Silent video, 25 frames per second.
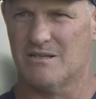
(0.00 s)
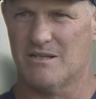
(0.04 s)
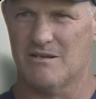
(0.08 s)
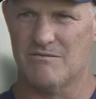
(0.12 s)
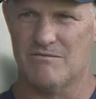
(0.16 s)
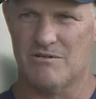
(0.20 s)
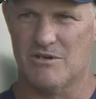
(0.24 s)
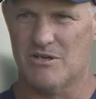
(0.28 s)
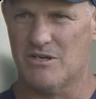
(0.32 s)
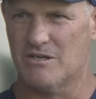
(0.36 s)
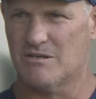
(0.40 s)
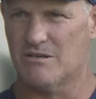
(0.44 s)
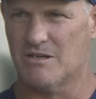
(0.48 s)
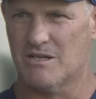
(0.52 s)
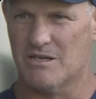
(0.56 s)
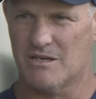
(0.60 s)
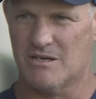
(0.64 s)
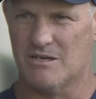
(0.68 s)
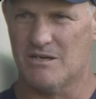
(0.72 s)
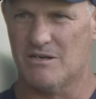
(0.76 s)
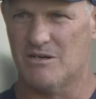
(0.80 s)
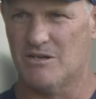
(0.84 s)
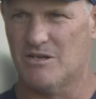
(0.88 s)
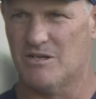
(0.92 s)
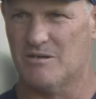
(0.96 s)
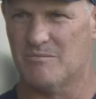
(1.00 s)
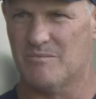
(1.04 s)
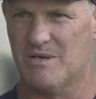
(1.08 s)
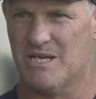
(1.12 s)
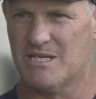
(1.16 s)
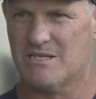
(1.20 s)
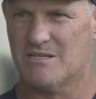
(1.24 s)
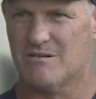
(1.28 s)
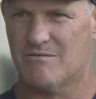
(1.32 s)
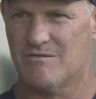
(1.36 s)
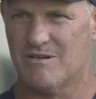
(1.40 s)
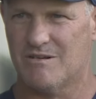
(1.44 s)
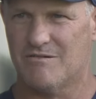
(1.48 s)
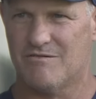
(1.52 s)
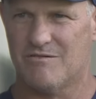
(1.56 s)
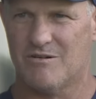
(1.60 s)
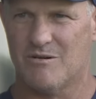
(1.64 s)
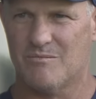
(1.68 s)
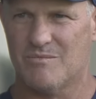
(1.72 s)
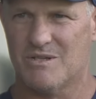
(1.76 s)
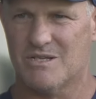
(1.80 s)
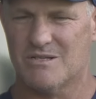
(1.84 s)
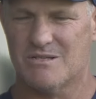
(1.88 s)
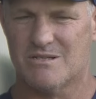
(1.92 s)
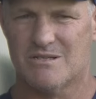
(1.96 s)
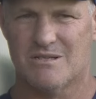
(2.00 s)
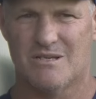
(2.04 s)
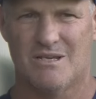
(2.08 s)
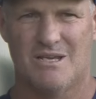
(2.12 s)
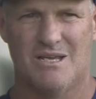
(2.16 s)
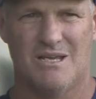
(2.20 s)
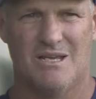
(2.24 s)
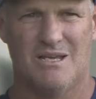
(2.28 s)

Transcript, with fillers: They've learned. They're going to learn massively from this,